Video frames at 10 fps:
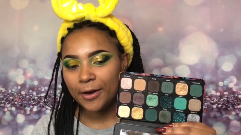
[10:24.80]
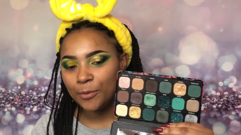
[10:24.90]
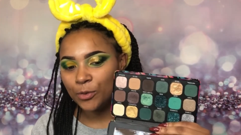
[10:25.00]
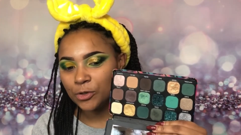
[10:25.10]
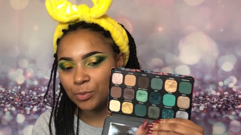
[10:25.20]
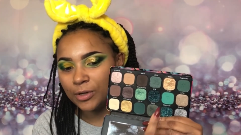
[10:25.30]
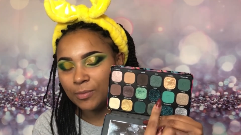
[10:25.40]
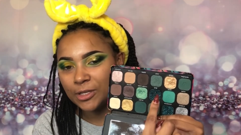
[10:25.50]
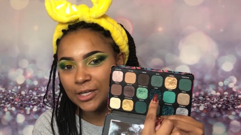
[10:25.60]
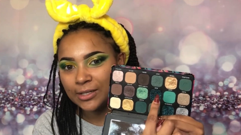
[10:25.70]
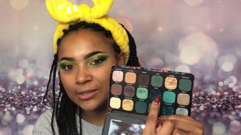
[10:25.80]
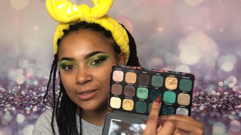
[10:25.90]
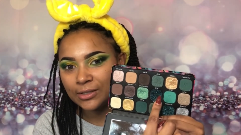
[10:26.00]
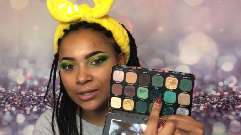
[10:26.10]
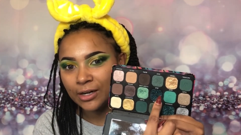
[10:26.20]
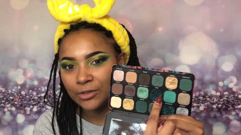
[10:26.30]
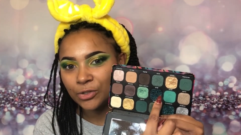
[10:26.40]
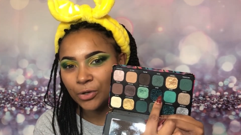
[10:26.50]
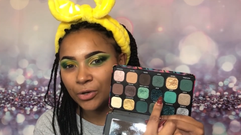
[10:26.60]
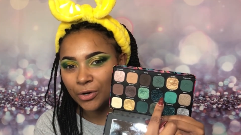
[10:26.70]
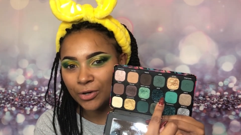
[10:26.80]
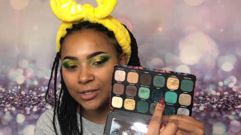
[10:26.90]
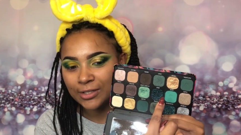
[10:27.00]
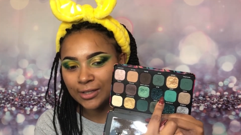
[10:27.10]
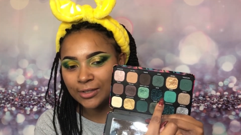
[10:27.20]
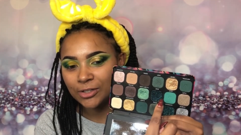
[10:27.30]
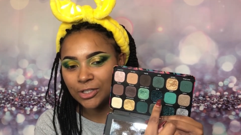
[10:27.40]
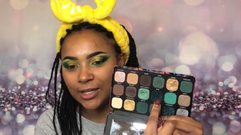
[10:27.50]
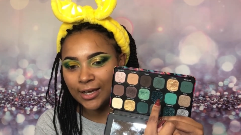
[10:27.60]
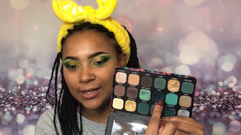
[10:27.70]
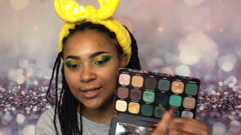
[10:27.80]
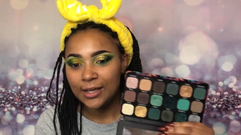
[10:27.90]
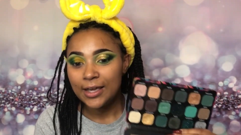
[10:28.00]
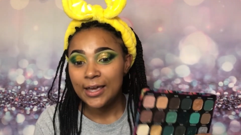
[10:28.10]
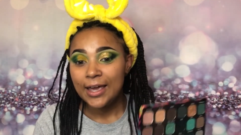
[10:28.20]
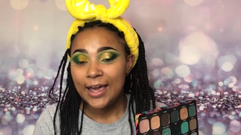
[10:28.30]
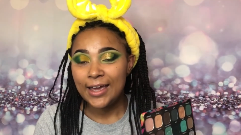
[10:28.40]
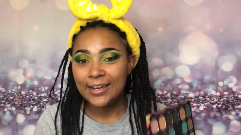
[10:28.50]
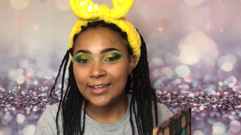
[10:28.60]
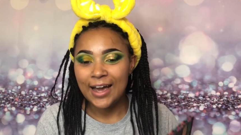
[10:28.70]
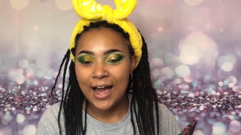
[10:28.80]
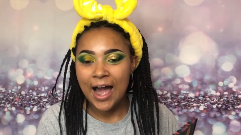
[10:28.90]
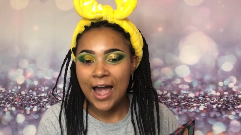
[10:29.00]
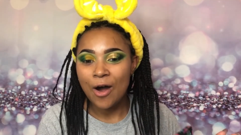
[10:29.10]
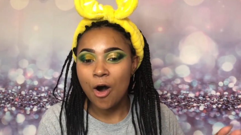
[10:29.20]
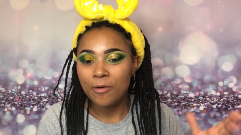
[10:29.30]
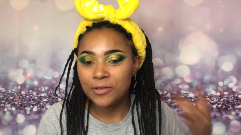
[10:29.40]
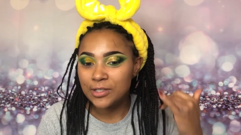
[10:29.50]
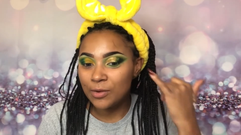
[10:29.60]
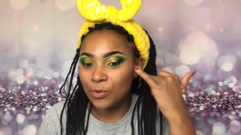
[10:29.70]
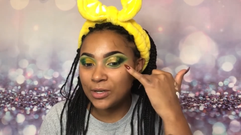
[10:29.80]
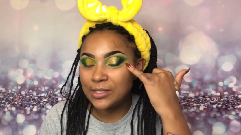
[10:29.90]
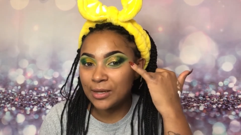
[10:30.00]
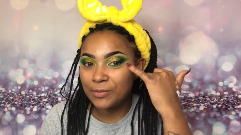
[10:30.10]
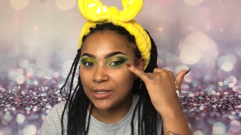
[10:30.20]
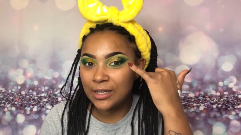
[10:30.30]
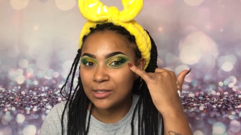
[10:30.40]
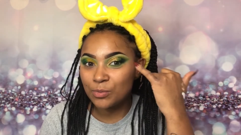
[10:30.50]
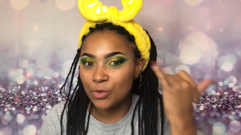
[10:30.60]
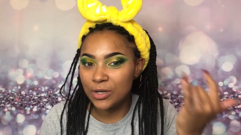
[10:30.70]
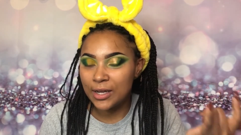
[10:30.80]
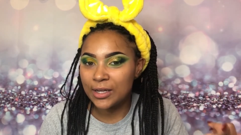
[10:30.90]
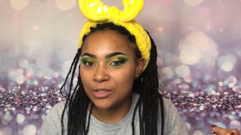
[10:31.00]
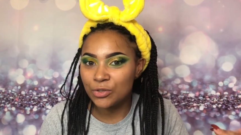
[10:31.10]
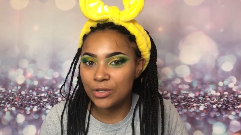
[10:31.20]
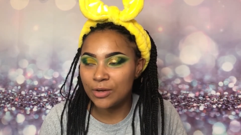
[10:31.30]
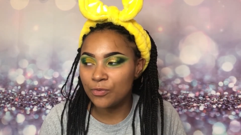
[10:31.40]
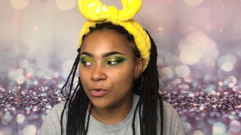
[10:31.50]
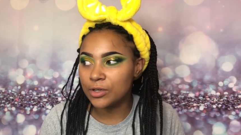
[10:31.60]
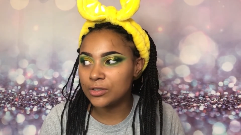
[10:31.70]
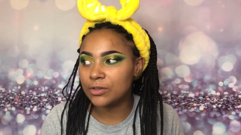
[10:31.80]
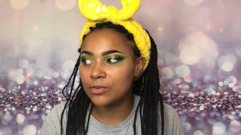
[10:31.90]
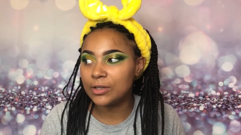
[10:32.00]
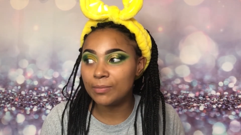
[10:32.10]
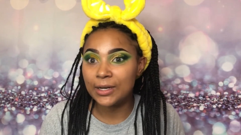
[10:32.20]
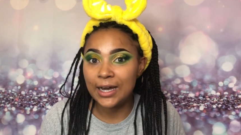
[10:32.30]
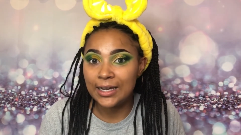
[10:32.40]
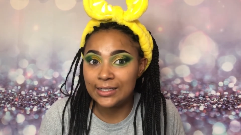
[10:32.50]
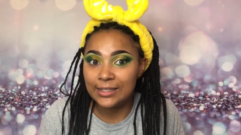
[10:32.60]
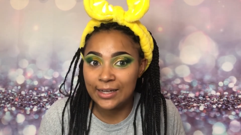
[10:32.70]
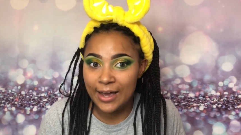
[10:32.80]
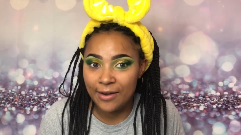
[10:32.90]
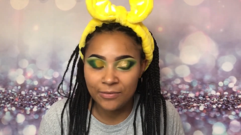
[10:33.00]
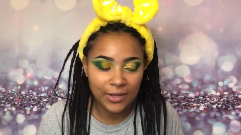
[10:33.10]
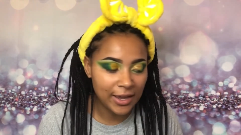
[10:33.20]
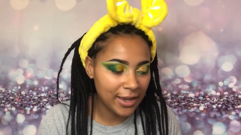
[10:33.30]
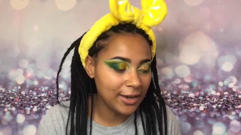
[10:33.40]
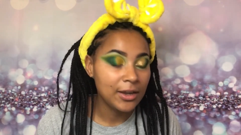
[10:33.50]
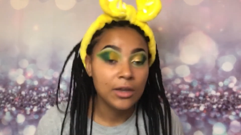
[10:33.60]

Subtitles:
which pretty much has this dark turquoise glitter shade. And obviously I wanted something that's more like into that forest green, but I didn't have that.